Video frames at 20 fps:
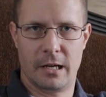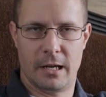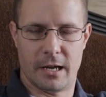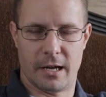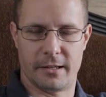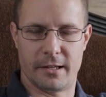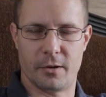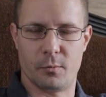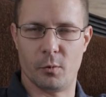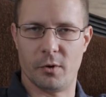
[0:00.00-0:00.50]

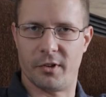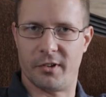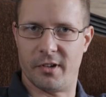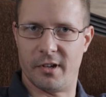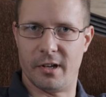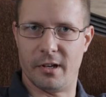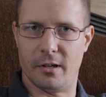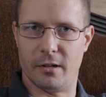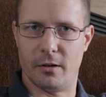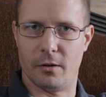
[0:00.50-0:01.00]
and then we'll
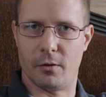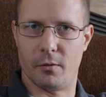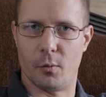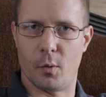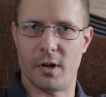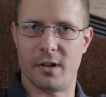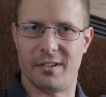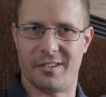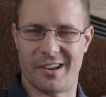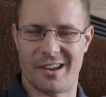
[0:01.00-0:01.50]
see,
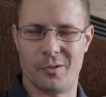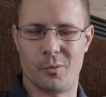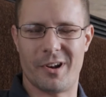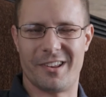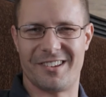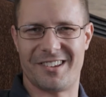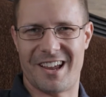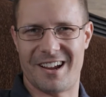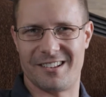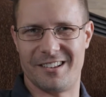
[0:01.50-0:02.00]
what
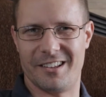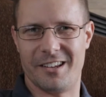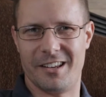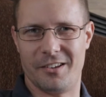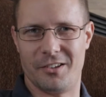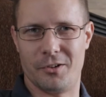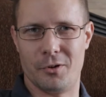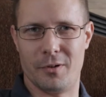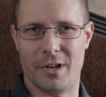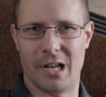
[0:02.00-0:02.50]
exactly it
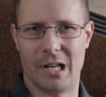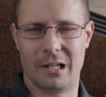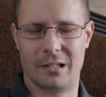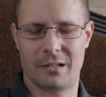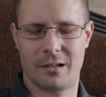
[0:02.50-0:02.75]
is you need.